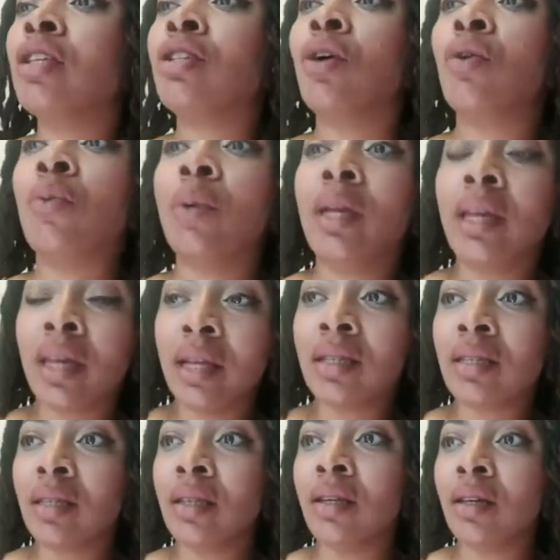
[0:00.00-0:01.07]
So we
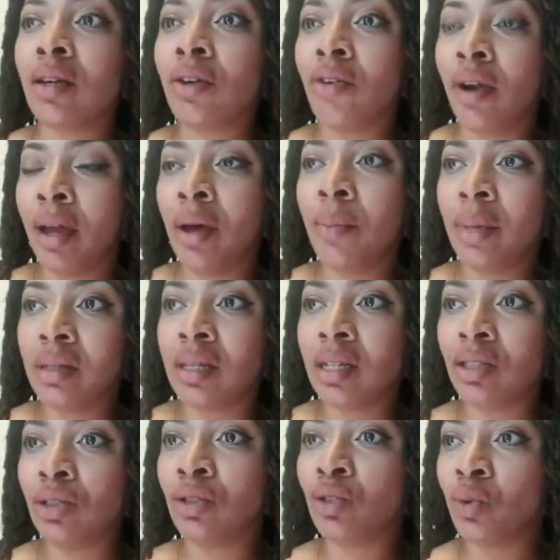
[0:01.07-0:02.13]
get to the Greyhound bus
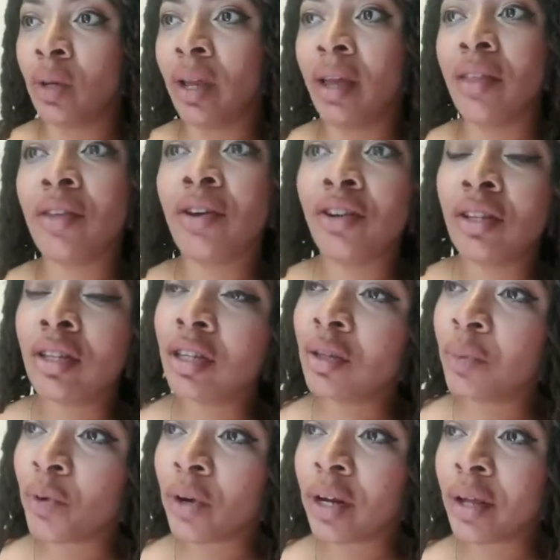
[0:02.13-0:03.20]
station on 28th early in
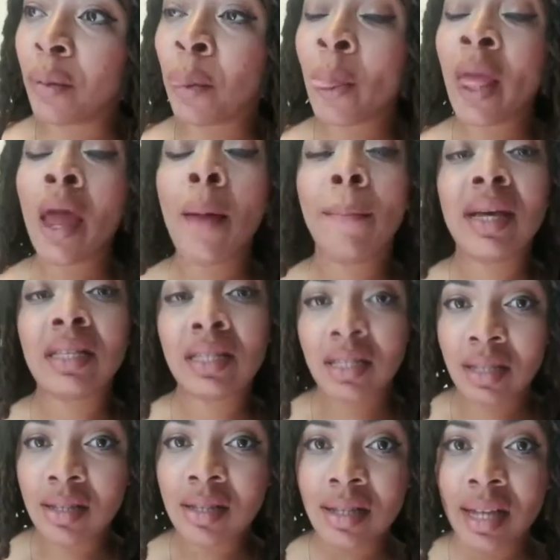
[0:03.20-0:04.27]
the morning. My
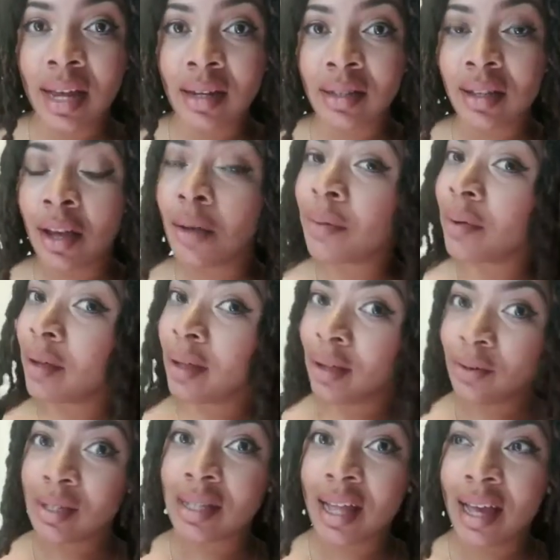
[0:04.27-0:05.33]
sister decided to come.
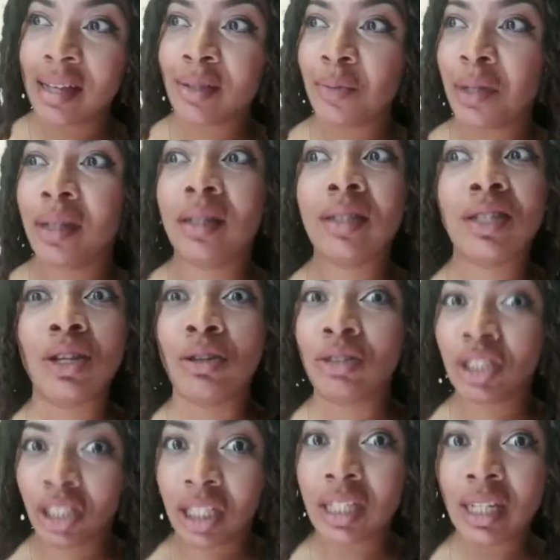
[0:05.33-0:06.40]
It was last minute, so
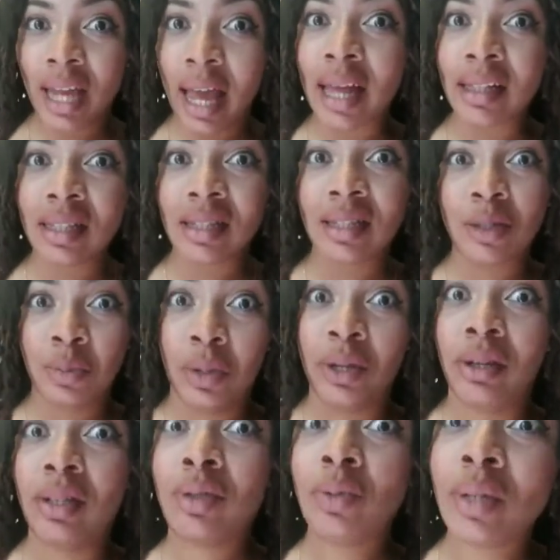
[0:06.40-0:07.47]
she had this
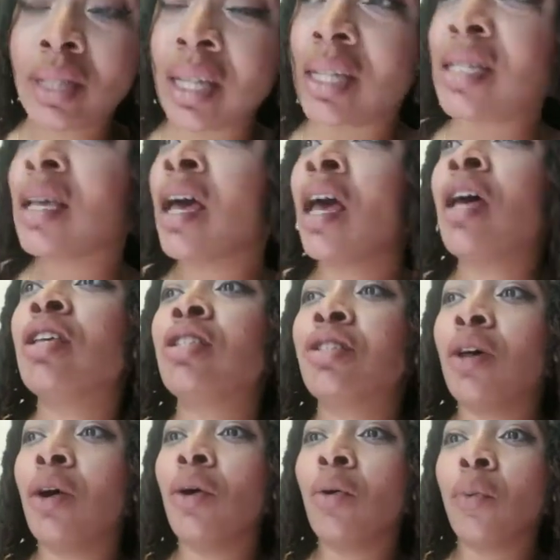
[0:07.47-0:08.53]
experience with us.
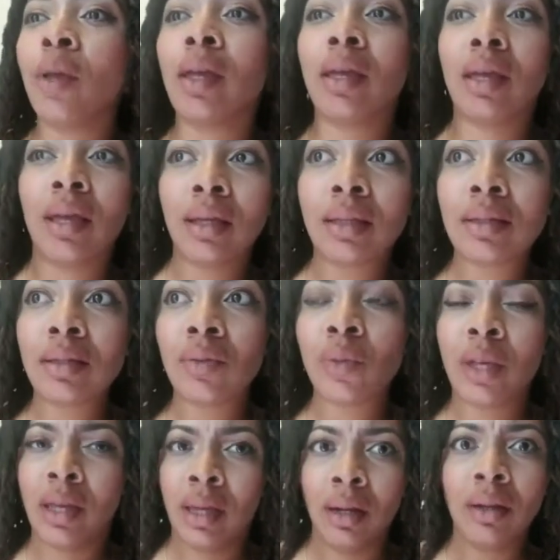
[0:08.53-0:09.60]
So we get
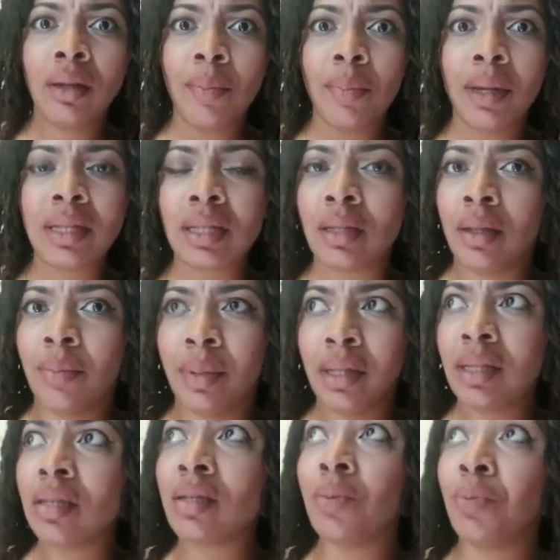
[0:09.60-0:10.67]
we get on the bus, and the
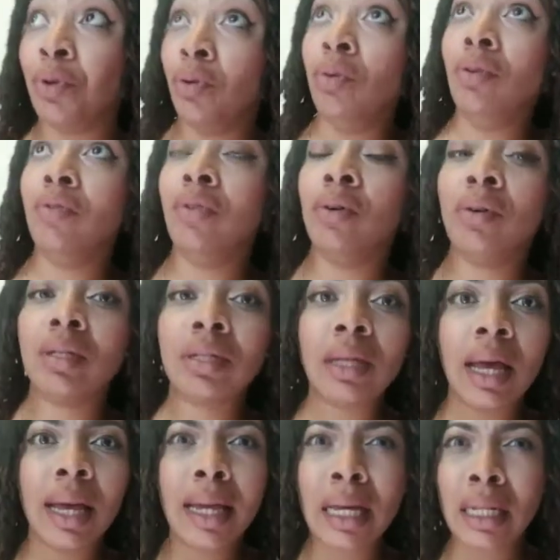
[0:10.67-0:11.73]
bus is beautiful. It's
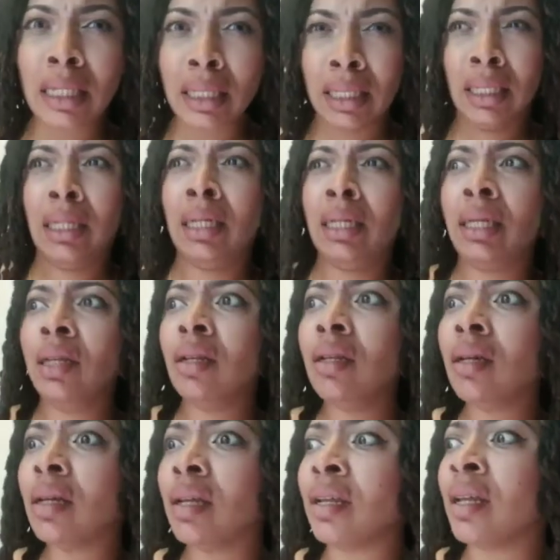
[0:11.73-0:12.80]
like clean
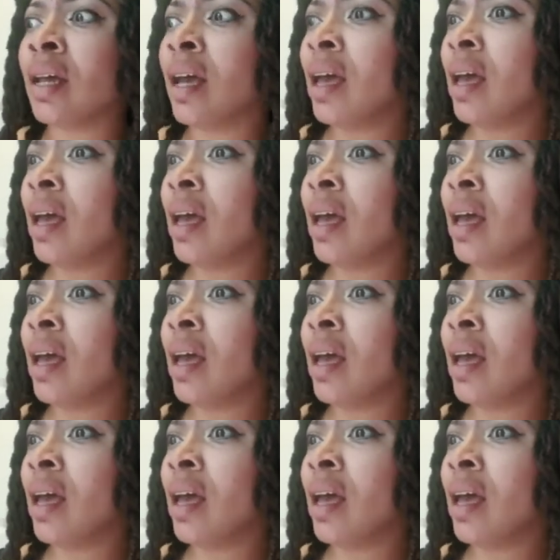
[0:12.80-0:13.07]
and